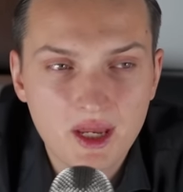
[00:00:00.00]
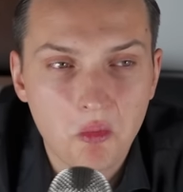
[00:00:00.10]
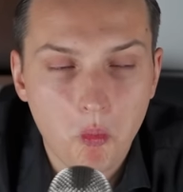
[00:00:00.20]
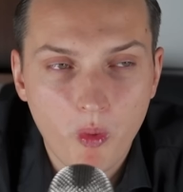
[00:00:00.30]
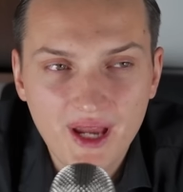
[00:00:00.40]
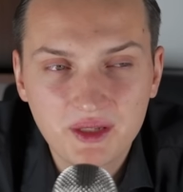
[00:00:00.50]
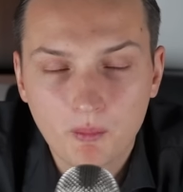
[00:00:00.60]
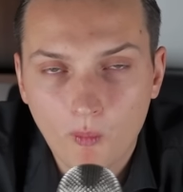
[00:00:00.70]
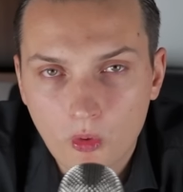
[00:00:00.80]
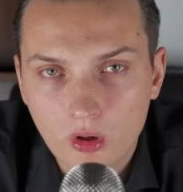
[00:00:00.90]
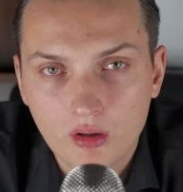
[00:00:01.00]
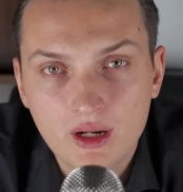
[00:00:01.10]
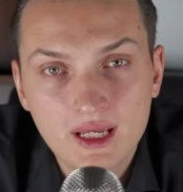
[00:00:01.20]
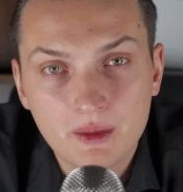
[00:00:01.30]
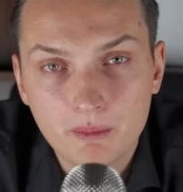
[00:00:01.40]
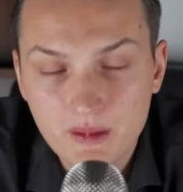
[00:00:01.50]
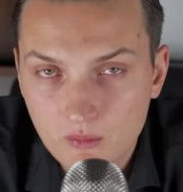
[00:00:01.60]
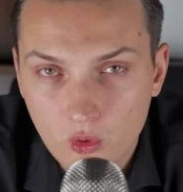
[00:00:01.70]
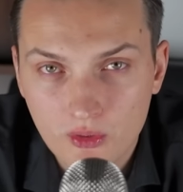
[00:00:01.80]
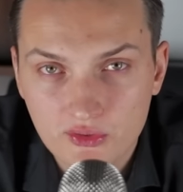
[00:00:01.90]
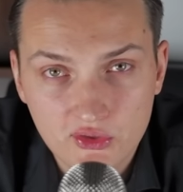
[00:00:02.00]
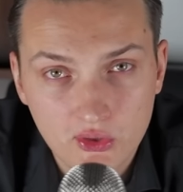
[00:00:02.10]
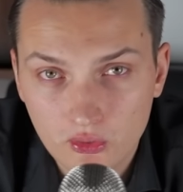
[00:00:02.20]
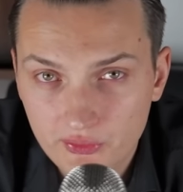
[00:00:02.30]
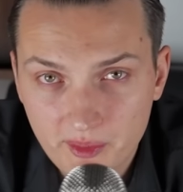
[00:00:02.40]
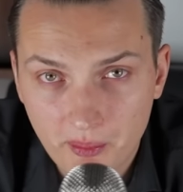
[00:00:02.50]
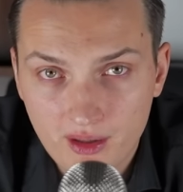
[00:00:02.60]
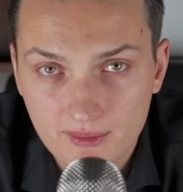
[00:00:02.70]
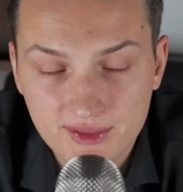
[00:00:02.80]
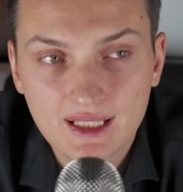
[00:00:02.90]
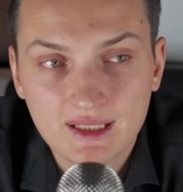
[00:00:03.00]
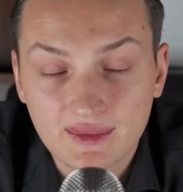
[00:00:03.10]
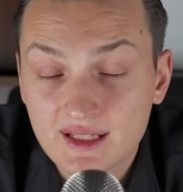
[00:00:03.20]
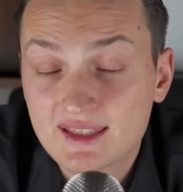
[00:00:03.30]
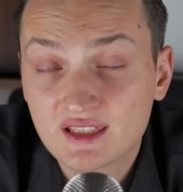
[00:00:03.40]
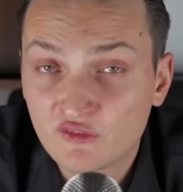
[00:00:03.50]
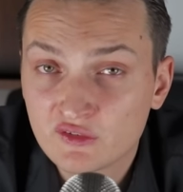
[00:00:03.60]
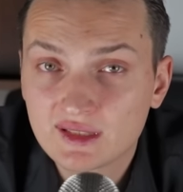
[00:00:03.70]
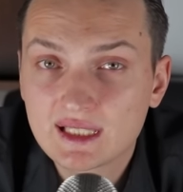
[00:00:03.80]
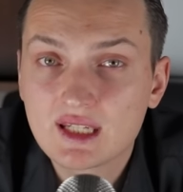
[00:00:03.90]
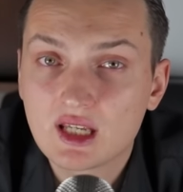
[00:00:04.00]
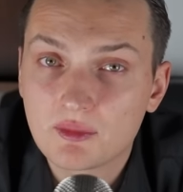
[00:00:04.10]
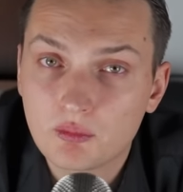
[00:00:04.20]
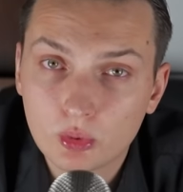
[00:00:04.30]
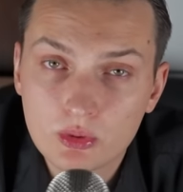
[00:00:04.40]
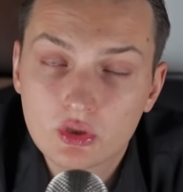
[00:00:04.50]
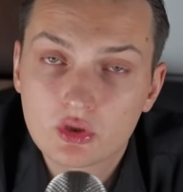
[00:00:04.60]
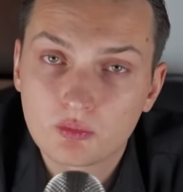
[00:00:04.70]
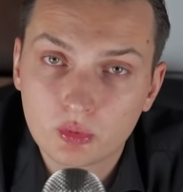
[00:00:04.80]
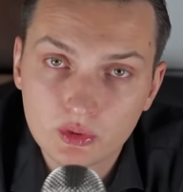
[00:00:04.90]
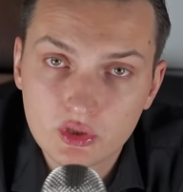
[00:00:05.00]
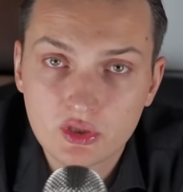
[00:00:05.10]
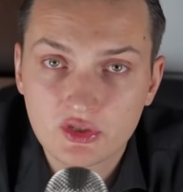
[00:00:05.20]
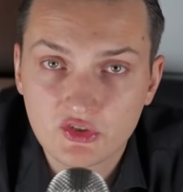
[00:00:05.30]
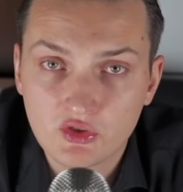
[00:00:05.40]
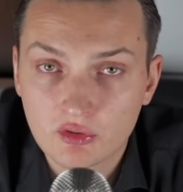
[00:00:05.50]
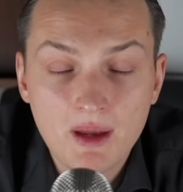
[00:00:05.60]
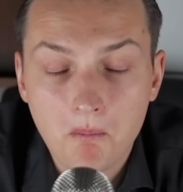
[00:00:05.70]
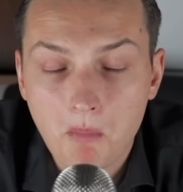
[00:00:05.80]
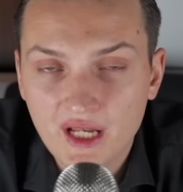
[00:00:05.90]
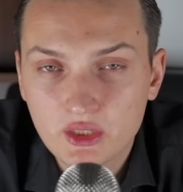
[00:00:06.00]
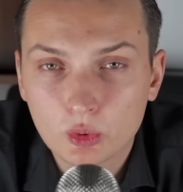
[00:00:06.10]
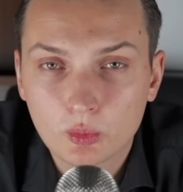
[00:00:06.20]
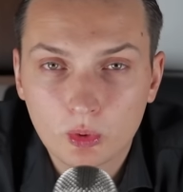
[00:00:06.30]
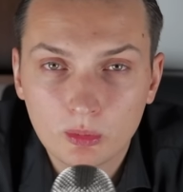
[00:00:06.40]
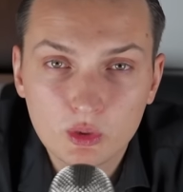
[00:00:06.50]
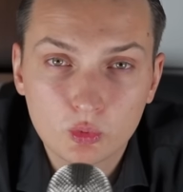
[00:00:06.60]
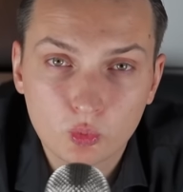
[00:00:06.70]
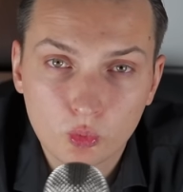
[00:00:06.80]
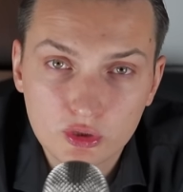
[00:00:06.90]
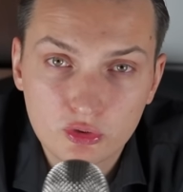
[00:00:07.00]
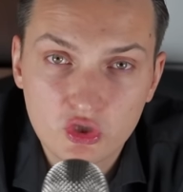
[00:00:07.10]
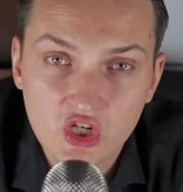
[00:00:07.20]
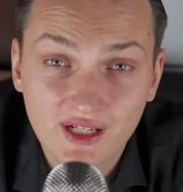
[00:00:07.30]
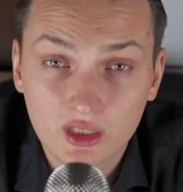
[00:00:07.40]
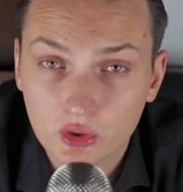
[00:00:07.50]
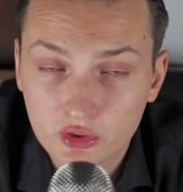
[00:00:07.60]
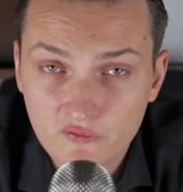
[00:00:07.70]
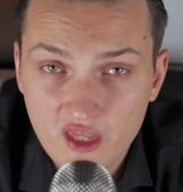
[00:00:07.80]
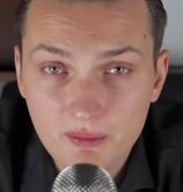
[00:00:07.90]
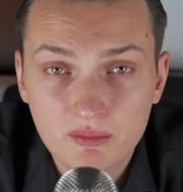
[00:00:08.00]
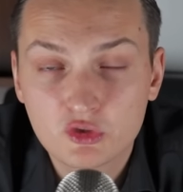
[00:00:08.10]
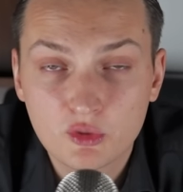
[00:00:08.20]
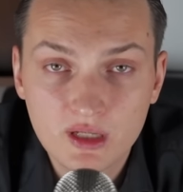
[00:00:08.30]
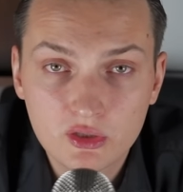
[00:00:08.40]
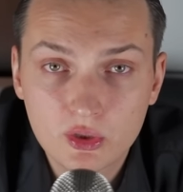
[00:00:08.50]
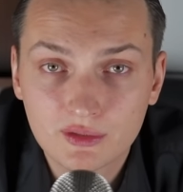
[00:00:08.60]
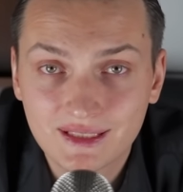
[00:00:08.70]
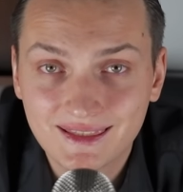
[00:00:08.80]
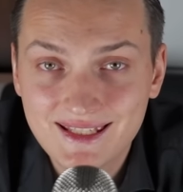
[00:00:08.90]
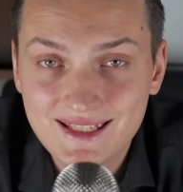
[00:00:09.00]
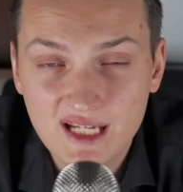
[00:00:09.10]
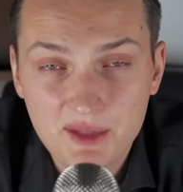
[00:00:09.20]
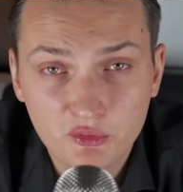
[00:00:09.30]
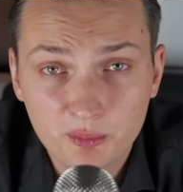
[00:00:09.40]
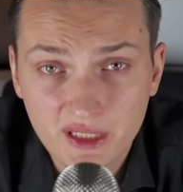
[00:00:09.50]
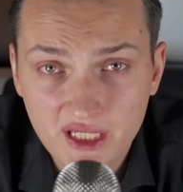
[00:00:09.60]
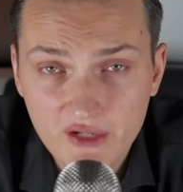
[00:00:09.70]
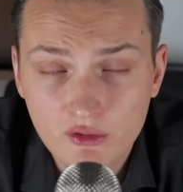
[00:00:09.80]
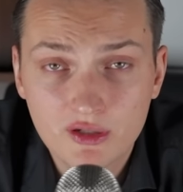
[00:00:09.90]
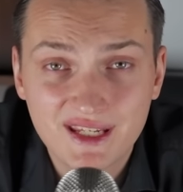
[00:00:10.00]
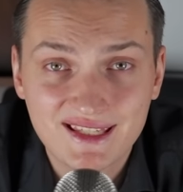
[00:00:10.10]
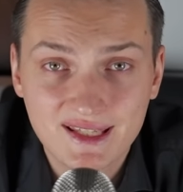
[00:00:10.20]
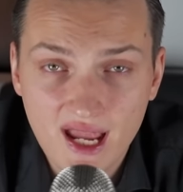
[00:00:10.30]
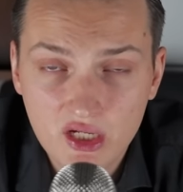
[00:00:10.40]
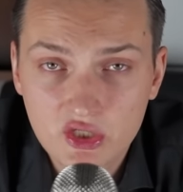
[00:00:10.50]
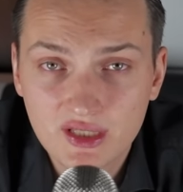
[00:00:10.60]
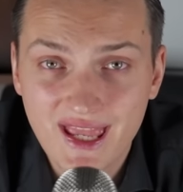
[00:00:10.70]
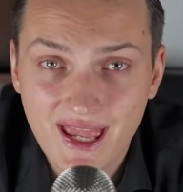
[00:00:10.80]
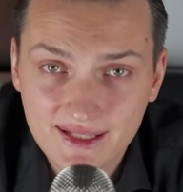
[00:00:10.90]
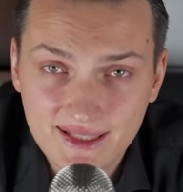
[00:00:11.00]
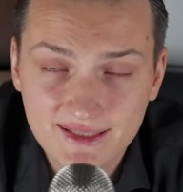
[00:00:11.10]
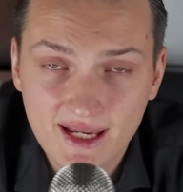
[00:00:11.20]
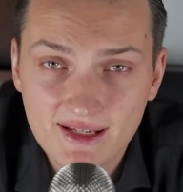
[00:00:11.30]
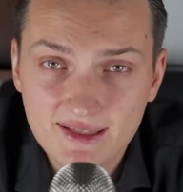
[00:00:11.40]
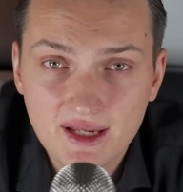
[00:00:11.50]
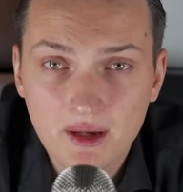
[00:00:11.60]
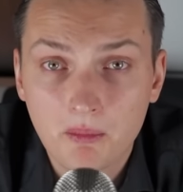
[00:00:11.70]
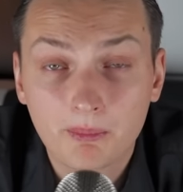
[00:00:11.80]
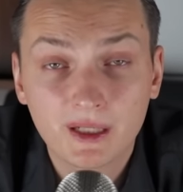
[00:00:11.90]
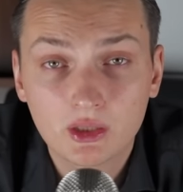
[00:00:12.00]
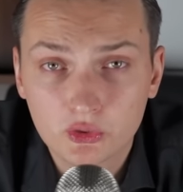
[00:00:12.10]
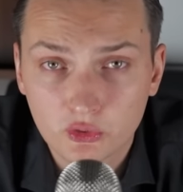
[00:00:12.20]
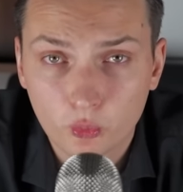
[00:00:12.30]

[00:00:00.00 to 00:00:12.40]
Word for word: buying more meme coins on the pumps, that's definitely a bullish, bullish scenario. But you would probably would want to check a lot of them to make sure that this type of behavior is actually exercised by a lot of